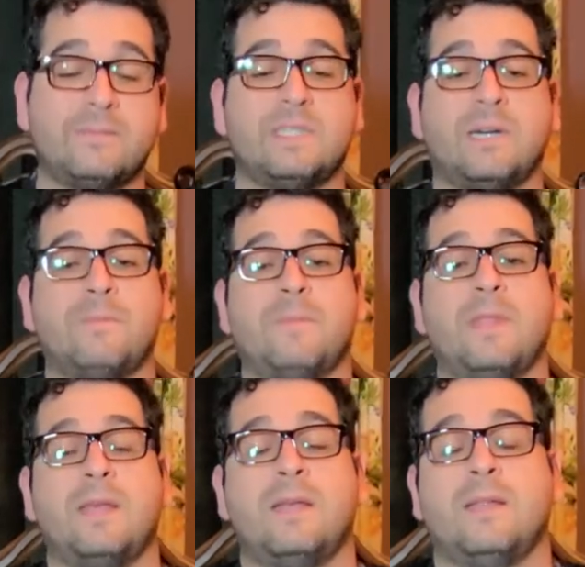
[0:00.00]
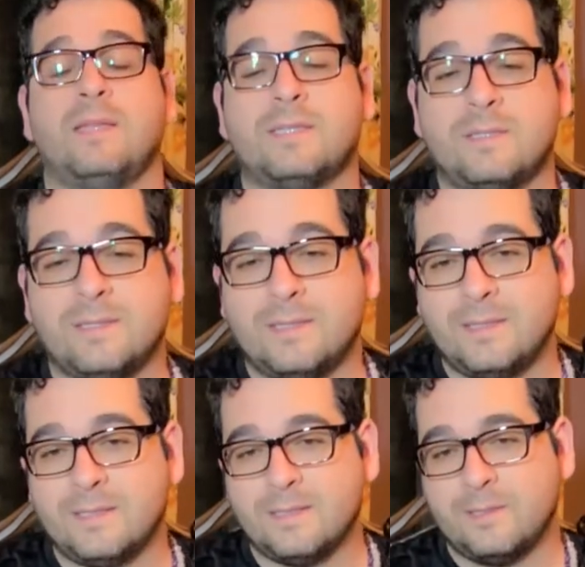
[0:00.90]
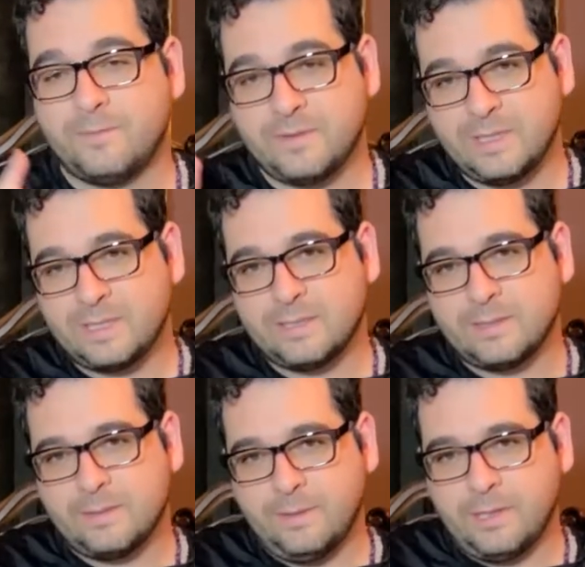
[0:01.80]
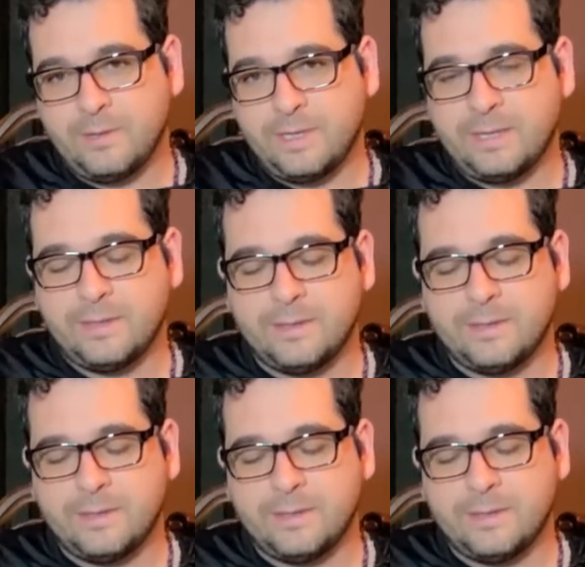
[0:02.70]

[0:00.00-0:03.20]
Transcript: So hopefully this is going